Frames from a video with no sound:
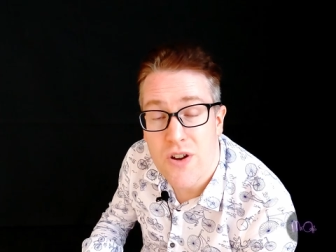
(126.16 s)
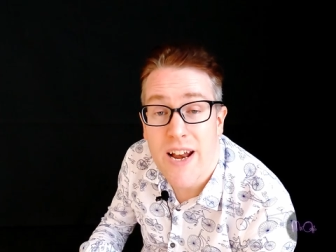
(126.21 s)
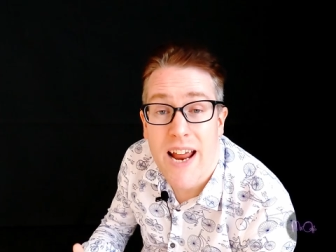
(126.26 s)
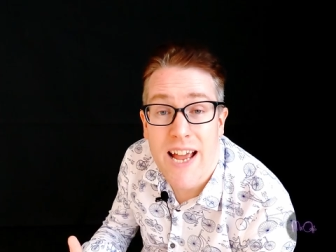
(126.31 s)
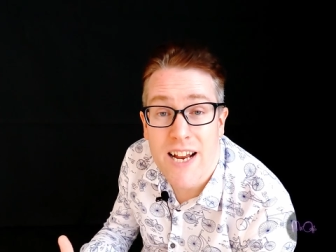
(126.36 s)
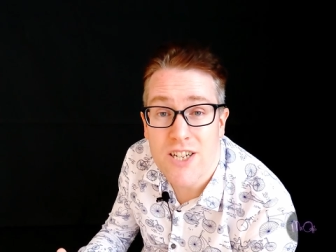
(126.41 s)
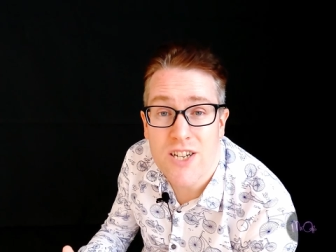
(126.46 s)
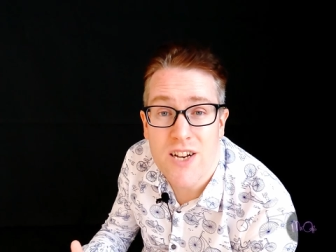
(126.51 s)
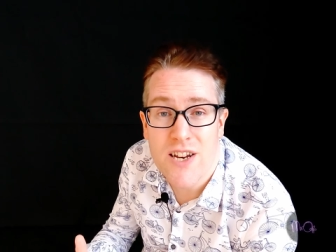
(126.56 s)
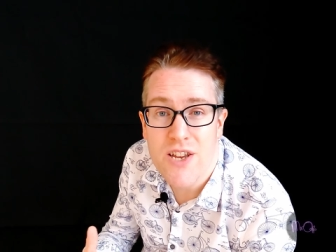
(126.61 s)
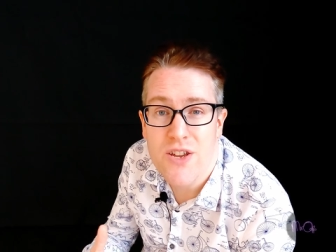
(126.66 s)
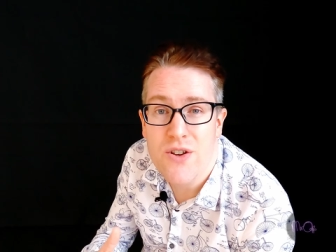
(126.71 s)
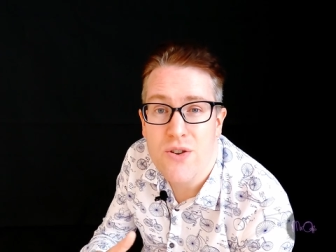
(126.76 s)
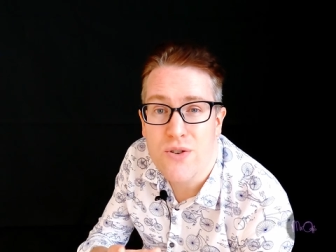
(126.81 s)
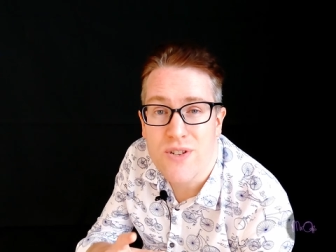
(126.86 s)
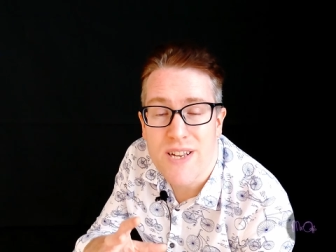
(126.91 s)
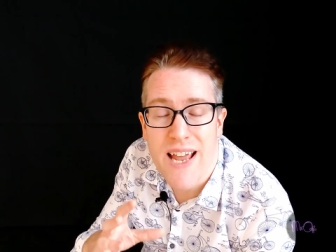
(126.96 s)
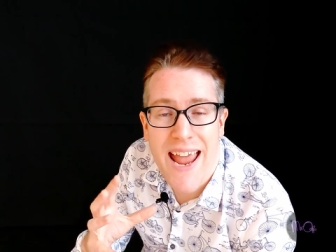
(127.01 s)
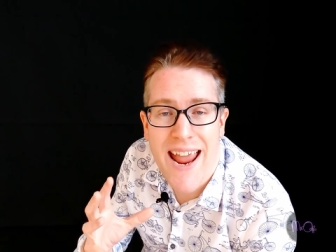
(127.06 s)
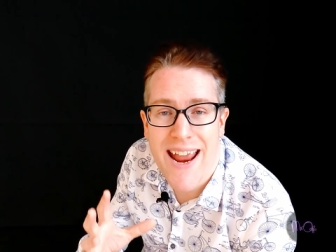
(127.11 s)
can actually
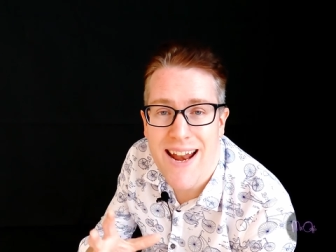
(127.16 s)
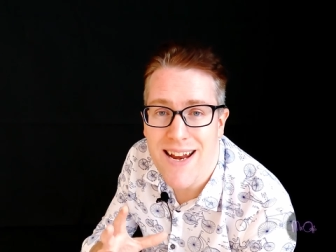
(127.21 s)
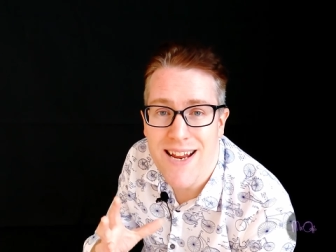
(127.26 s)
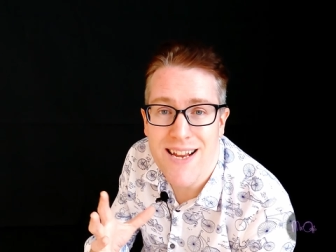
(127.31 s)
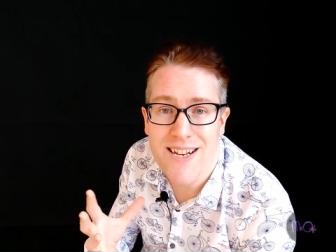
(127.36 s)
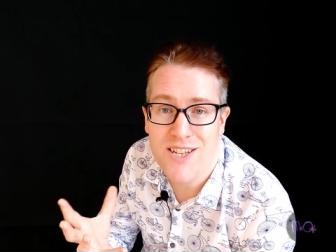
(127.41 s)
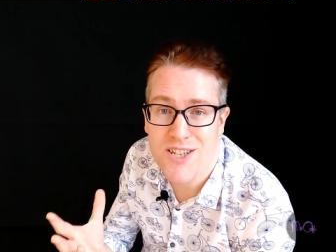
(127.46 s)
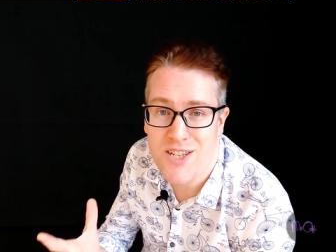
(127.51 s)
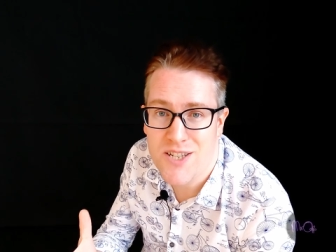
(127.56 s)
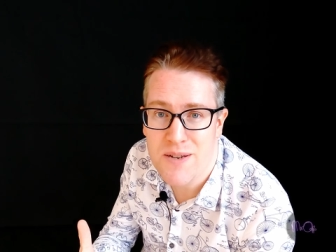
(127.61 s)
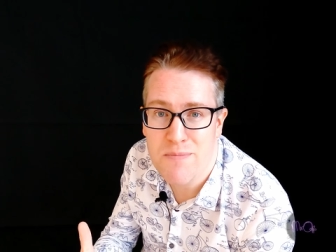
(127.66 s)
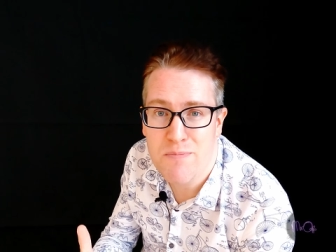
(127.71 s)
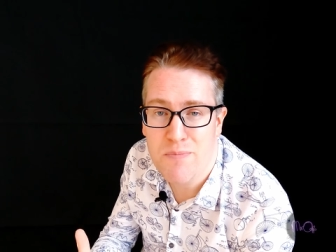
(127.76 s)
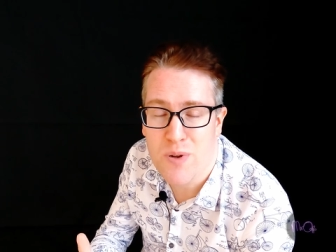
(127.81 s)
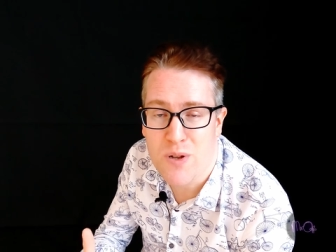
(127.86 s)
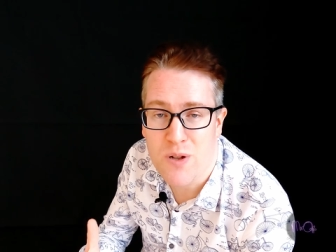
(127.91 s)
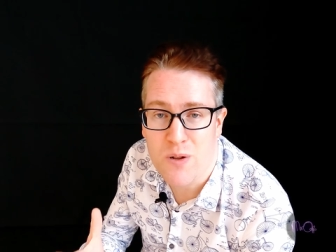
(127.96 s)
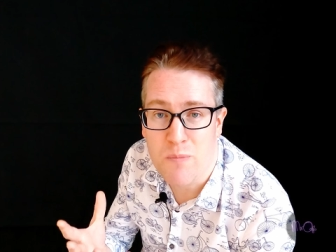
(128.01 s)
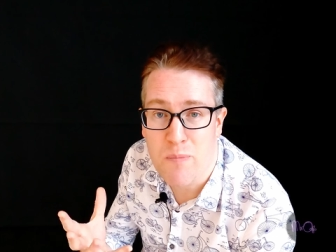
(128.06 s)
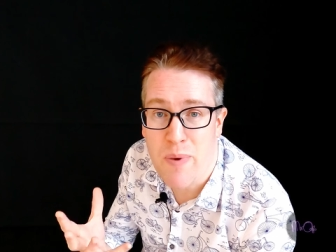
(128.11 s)
use any
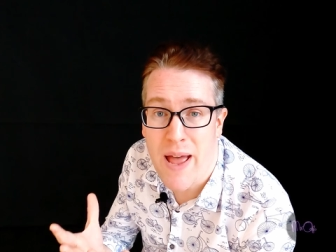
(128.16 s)
simple